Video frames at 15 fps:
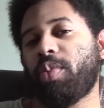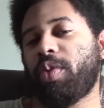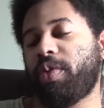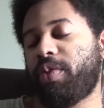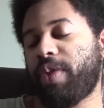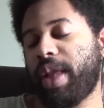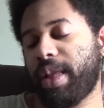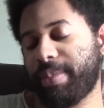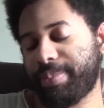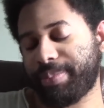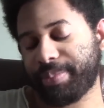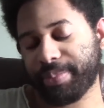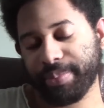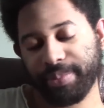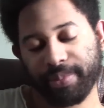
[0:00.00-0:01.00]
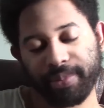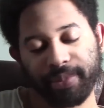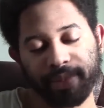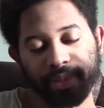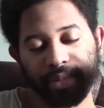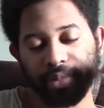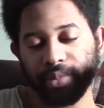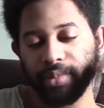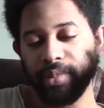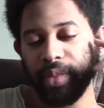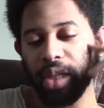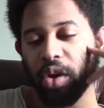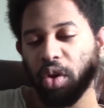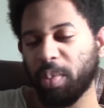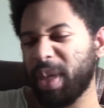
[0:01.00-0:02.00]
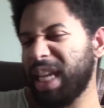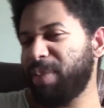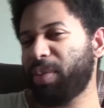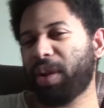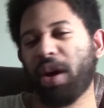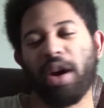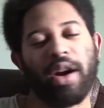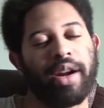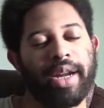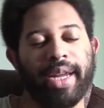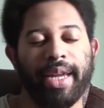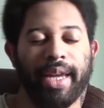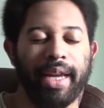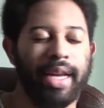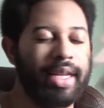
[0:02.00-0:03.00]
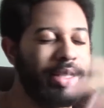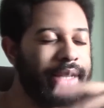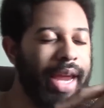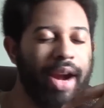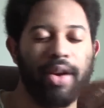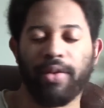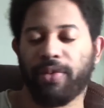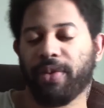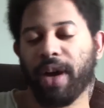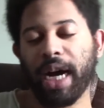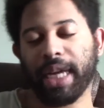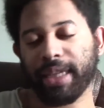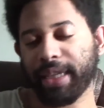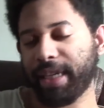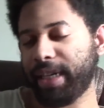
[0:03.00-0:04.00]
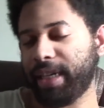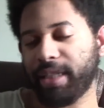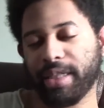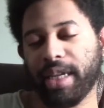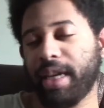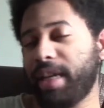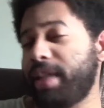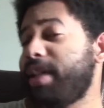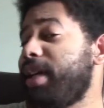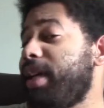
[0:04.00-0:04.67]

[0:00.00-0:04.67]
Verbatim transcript: film, or people are terrified that it is a